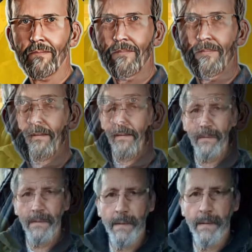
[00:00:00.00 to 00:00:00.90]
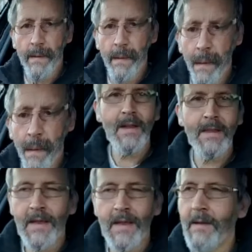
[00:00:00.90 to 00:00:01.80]
Sorry. I'll start
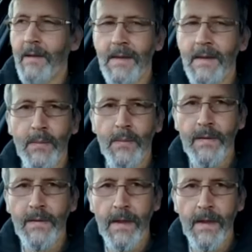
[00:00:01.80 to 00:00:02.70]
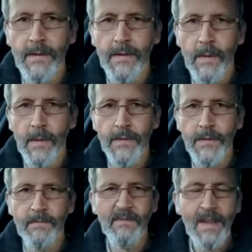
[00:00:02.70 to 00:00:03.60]
that again. Got a little brief
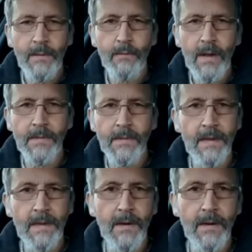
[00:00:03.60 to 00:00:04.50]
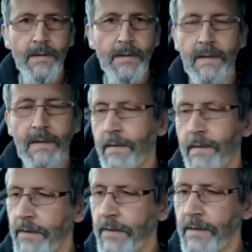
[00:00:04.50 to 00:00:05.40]
interruption. Welcome to IndyCar on the 11th
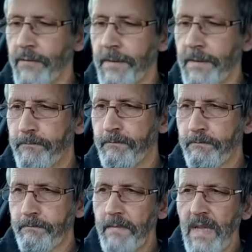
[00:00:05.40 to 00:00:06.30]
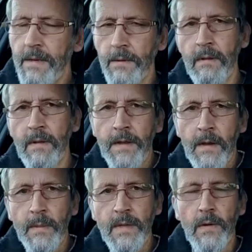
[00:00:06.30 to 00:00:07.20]
of January. You will have
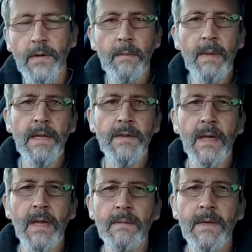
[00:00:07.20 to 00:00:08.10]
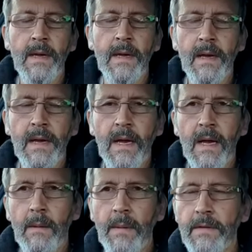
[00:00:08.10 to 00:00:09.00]
heard me talking many times
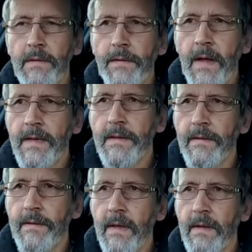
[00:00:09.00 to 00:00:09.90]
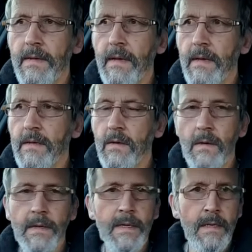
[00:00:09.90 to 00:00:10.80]
about the fact that
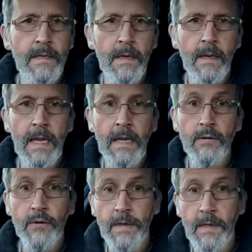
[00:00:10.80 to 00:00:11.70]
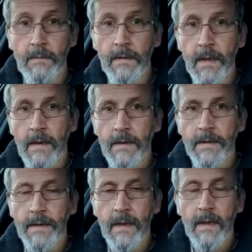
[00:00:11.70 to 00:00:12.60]
Scotland is in a treaty with
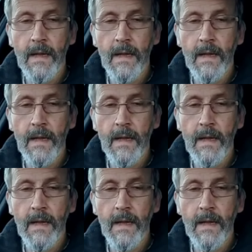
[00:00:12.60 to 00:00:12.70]
England,